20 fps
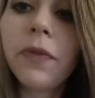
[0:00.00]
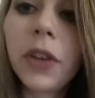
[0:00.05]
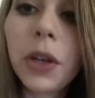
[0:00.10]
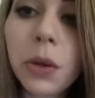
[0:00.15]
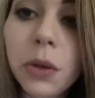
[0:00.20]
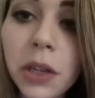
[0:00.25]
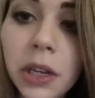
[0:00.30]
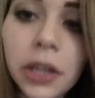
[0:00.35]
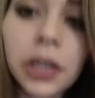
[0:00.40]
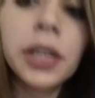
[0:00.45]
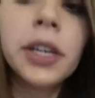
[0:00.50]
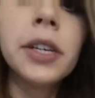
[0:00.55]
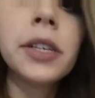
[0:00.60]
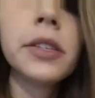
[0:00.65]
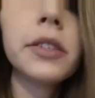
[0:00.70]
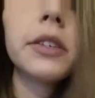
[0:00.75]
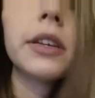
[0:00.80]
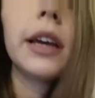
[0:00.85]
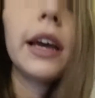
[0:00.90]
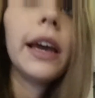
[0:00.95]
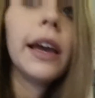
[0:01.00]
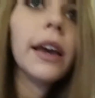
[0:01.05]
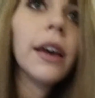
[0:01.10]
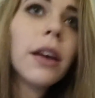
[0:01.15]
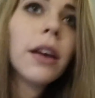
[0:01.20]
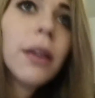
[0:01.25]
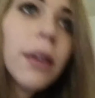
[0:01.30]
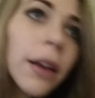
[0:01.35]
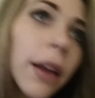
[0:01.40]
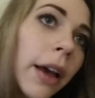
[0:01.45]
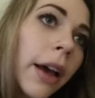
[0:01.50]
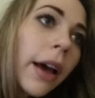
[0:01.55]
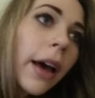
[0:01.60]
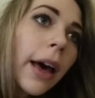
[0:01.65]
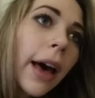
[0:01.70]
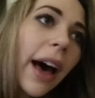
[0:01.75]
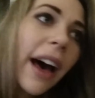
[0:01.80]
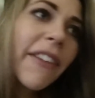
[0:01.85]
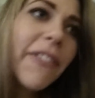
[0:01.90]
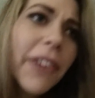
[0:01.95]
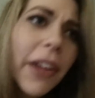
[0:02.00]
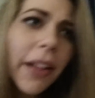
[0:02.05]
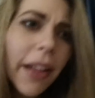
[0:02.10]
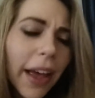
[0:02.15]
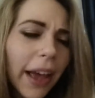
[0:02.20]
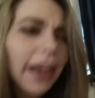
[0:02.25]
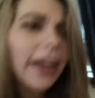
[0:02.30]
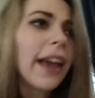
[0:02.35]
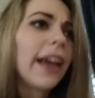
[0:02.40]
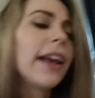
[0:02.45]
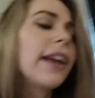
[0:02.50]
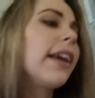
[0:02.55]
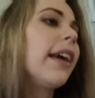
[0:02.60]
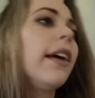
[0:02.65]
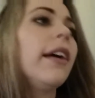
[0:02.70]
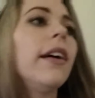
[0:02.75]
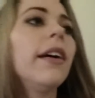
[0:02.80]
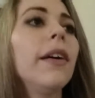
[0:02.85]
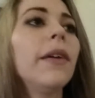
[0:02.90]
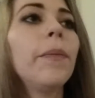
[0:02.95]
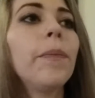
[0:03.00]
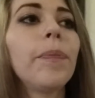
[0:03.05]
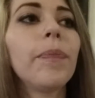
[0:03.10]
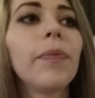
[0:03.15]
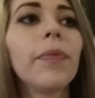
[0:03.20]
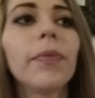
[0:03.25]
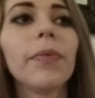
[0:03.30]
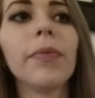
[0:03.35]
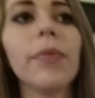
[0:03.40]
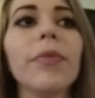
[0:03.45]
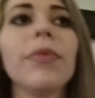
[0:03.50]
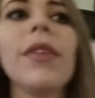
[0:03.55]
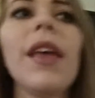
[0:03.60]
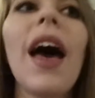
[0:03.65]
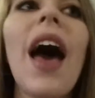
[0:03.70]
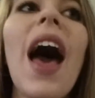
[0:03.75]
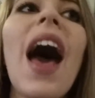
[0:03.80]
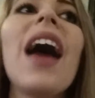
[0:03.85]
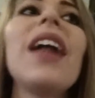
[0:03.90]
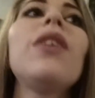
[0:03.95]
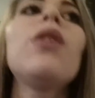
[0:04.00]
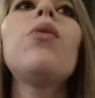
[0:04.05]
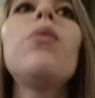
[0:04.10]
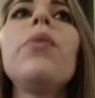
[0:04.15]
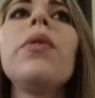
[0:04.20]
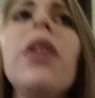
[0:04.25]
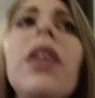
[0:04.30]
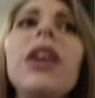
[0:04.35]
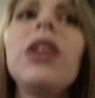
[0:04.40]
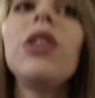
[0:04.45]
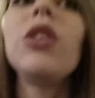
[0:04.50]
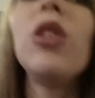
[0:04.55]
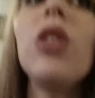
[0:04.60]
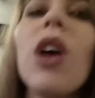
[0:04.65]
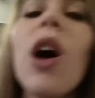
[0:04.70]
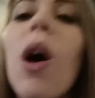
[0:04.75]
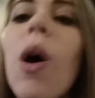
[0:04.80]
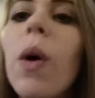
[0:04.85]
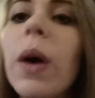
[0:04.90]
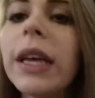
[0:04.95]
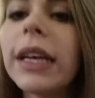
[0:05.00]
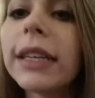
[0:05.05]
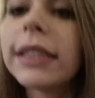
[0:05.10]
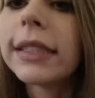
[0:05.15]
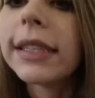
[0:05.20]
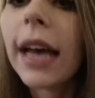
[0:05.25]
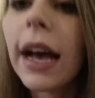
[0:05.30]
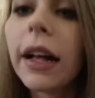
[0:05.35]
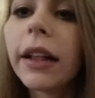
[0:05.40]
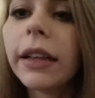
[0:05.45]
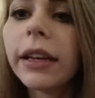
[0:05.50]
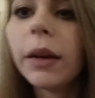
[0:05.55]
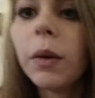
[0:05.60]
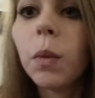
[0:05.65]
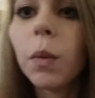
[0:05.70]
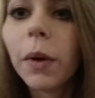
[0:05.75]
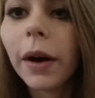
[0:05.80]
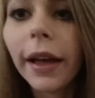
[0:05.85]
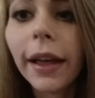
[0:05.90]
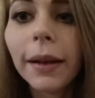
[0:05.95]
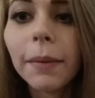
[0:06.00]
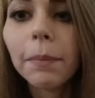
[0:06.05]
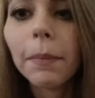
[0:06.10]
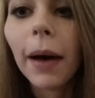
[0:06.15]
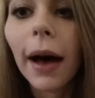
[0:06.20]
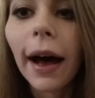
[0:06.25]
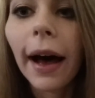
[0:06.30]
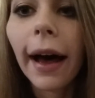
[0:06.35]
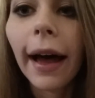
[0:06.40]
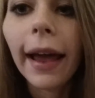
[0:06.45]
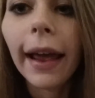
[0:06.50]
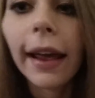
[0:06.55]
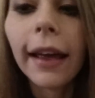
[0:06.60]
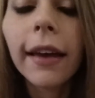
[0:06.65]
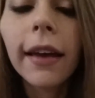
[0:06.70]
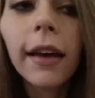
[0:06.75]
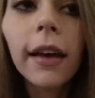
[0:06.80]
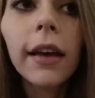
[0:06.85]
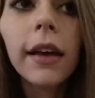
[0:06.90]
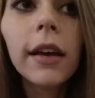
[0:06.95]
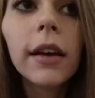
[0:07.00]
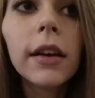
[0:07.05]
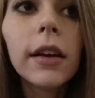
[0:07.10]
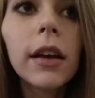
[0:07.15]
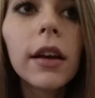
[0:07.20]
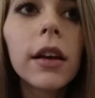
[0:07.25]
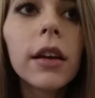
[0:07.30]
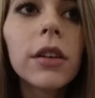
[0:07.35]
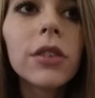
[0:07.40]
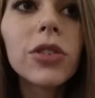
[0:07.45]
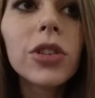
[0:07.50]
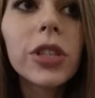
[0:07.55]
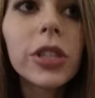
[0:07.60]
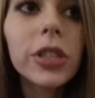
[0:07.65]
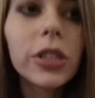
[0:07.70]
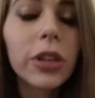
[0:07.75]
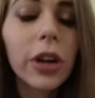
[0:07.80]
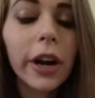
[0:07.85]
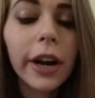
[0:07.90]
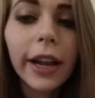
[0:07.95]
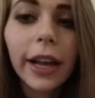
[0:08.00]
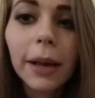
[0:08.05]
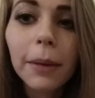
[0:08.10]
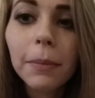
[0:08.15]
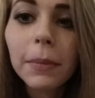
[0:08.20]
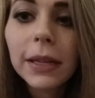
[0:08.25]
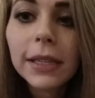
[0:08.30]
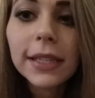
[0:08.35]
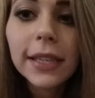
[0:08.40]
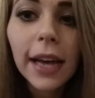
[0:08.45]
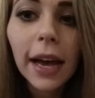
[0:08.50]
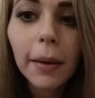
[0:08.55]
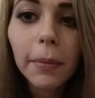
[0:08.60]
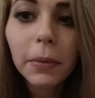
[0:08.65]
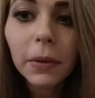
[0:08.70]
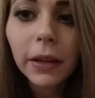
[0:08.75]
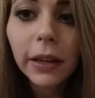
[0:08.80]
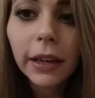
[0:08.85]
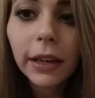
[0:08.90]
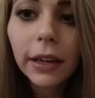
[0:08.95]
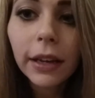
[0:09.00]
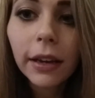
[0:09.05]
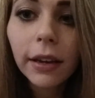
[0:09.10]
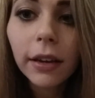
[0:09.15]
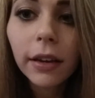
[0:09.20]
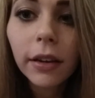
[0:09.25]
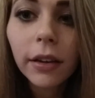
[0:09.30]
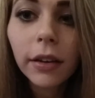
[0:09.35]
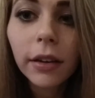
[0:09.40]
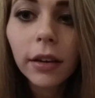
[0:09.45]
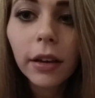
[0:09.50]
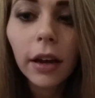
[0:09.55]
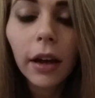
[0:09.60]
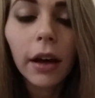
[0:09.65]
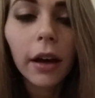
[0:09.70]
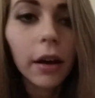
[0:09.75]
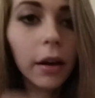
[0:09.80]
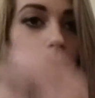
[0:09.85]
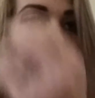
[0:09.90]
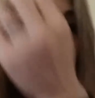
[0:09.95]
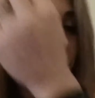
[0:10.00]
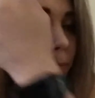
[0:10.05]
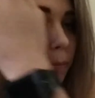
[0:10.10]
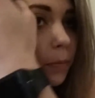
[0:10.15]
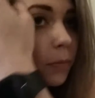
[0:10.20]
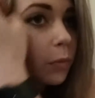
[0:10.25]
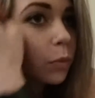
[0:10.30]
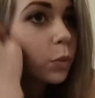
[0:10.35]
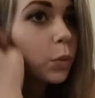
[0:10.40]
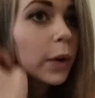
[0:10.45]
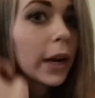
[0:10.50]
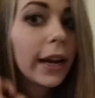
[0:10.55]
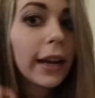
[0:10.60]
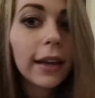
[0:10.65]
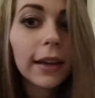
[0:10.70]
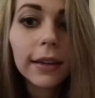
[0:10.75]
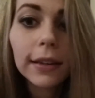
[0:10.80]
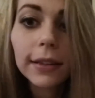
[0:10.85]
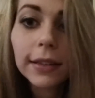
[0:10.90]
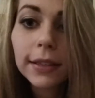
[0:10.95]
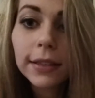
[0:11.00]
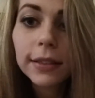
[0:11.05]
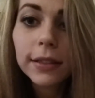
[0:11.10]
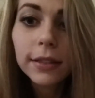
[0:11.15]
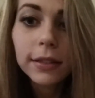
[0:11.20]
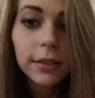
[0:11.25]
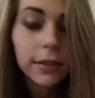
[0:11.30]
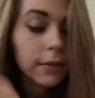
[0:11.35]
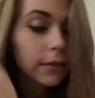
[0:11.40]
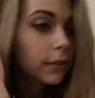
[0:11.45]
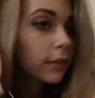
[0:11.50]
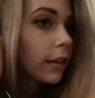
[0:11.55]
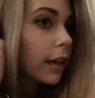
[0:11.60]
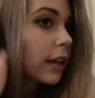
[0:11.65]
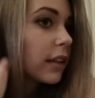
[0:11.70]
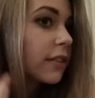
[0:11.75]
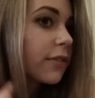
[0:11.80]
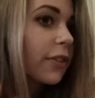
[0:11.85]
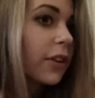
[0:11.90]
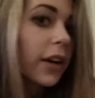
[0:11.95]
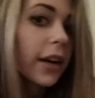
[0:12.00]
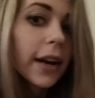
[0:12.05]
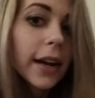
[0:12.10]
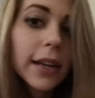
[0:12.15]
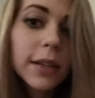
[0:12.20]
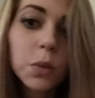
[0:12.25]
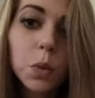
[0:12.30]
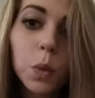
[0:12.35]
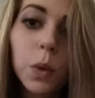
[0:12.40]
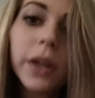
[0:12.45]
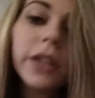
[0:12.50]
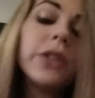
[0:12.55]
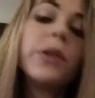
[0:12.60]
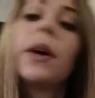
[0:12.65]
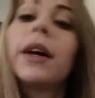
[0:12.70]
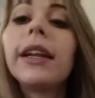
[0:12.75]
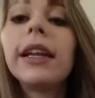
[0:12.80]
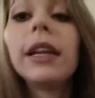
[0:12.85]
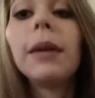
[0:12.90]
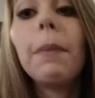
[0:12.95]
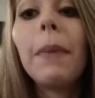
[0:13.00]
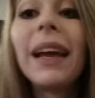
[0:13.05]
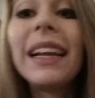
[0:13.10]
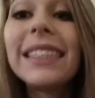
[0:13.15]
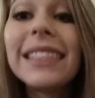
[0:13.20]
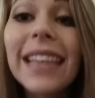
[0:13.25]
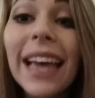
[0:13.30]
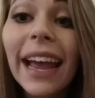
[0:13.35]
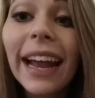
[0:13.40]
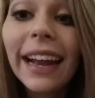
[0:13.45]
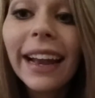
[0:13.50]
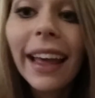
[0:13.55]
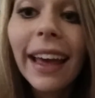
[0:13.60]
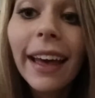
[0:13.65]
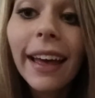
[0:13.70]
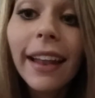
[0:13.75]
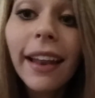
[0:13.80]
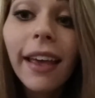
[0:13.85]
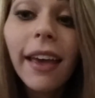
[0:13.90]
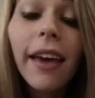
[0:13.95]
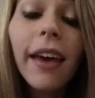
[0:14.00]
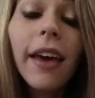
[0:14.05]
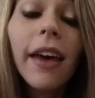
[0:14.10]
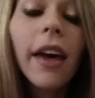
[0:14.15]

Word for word: few years, and I feel like I don't really know exactly what my starting metabolic rate is as far as what do I need to maintain at.